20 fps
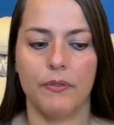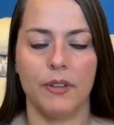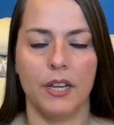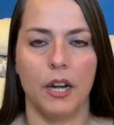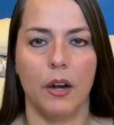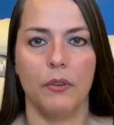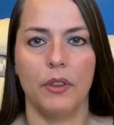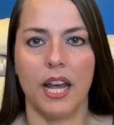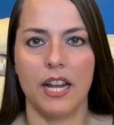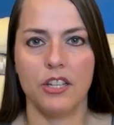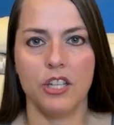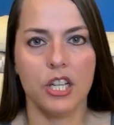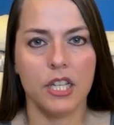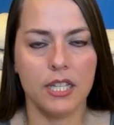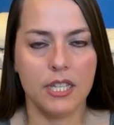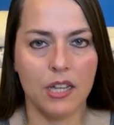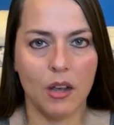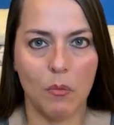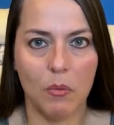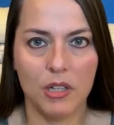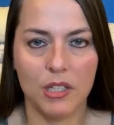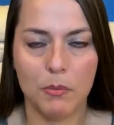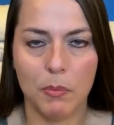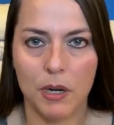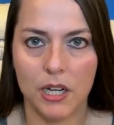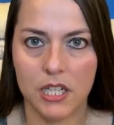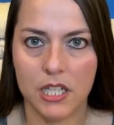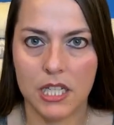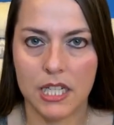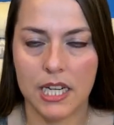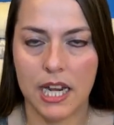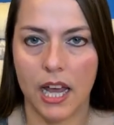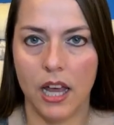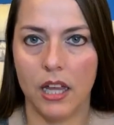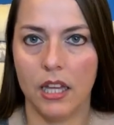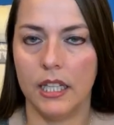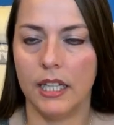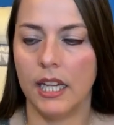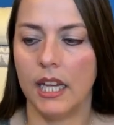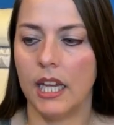you know, that's just someone's
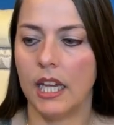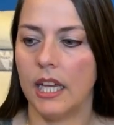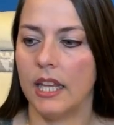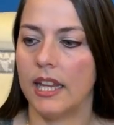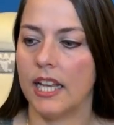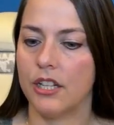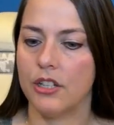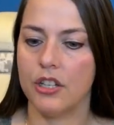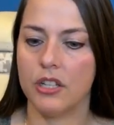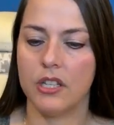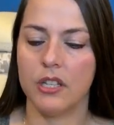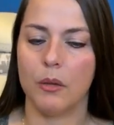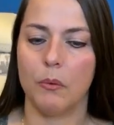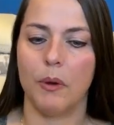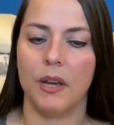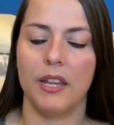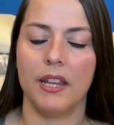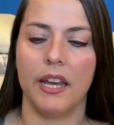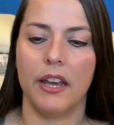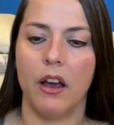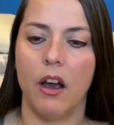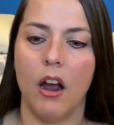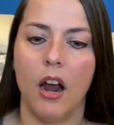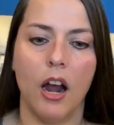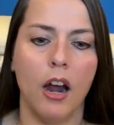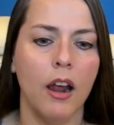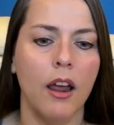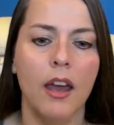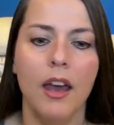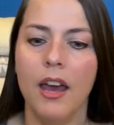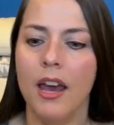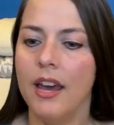personality, that's just the way they are,